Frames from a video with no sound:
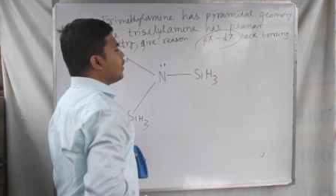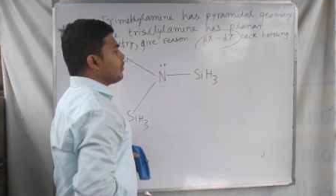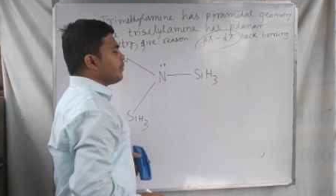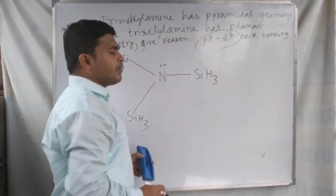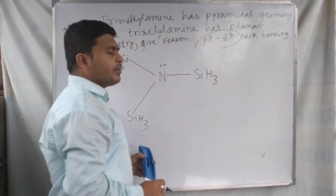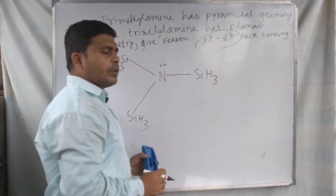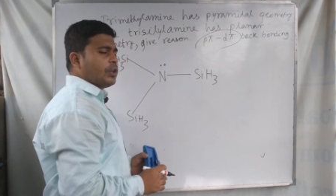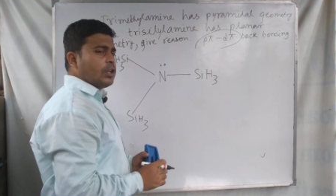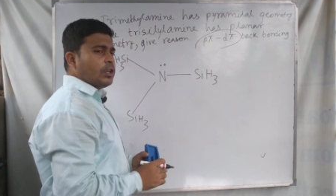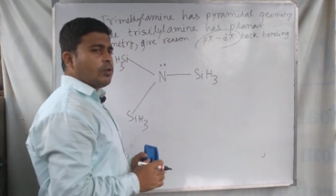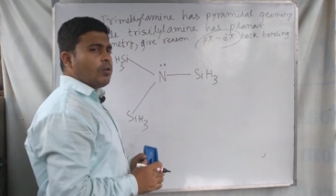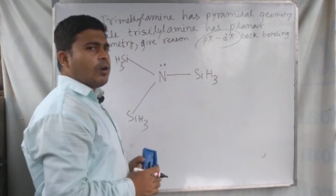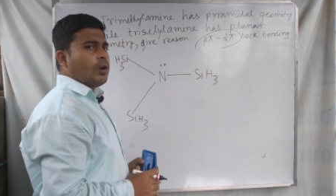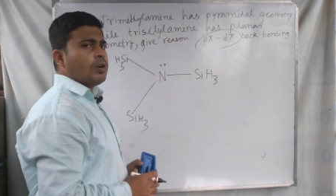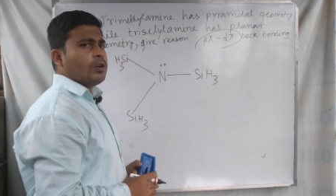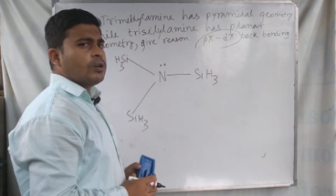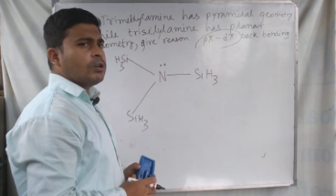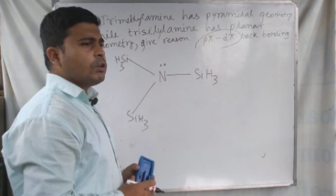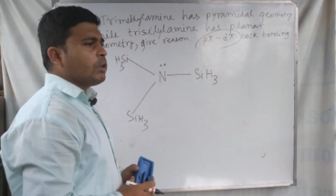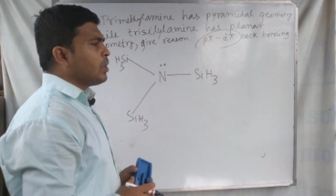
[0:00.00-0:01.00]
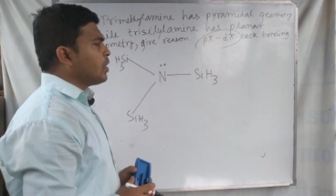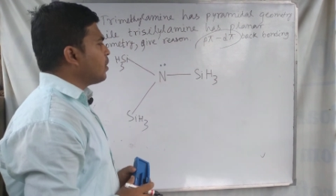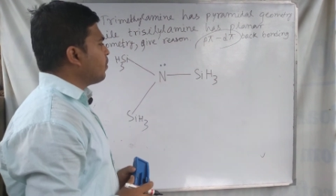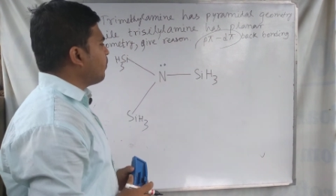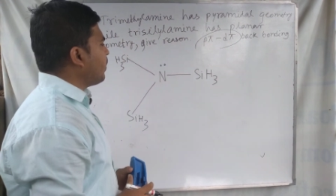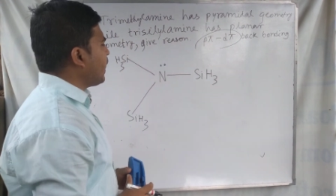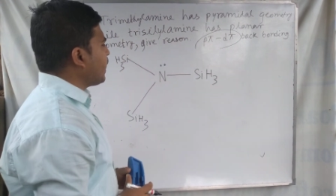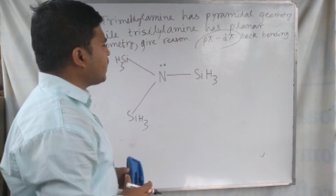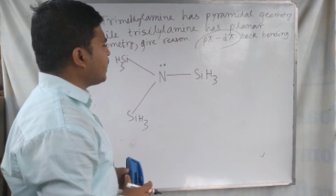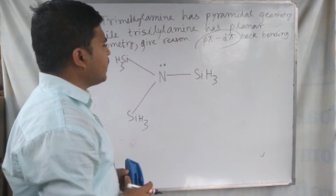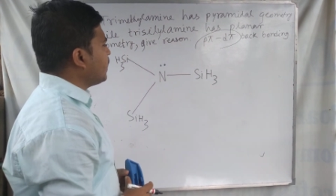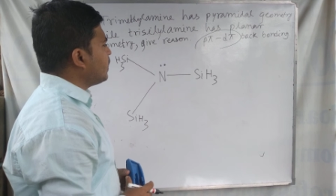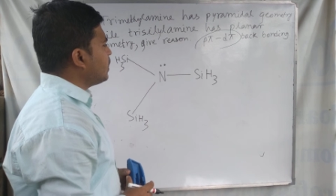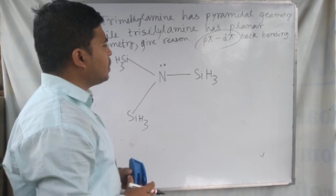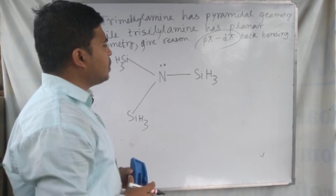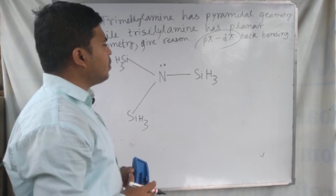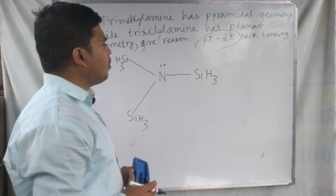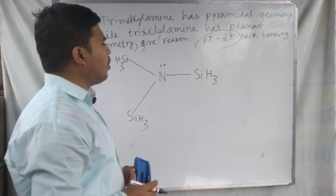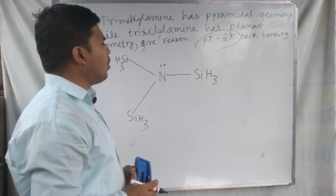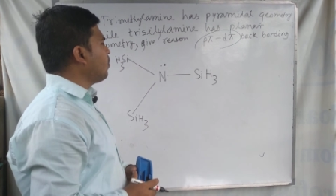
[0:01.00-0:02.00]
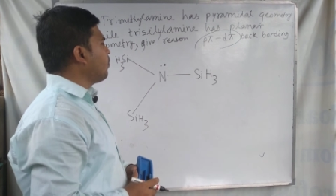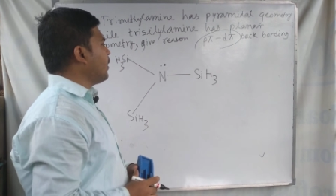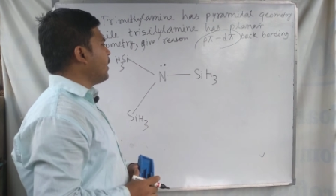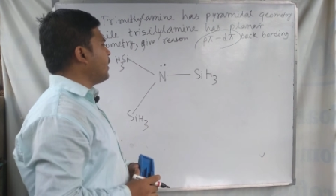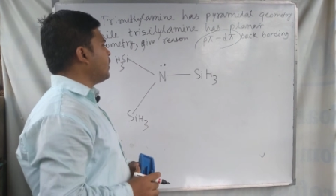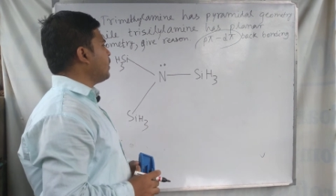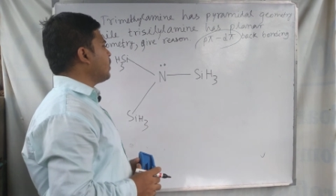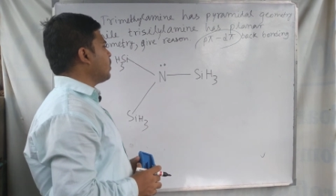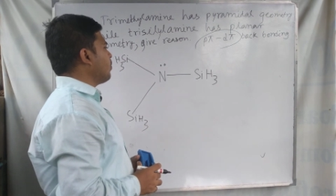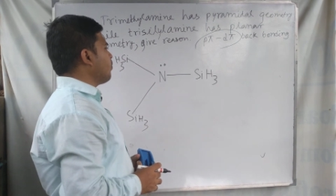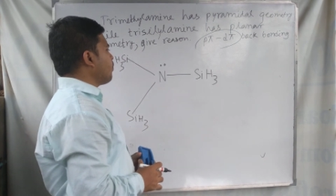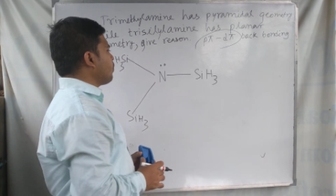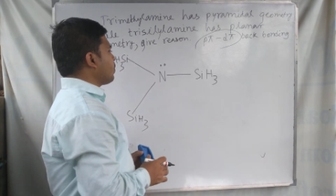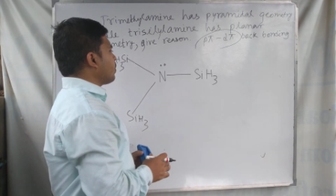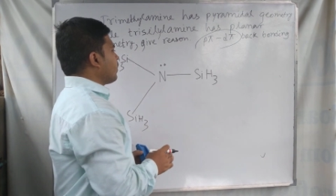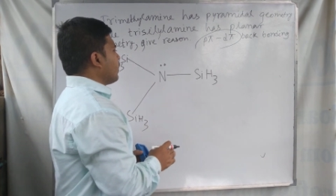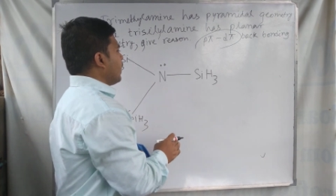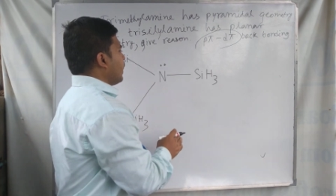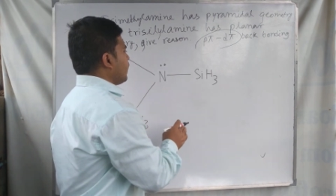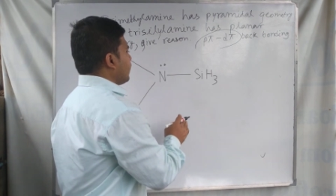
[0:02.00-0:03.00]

silicon vacant d orbital, and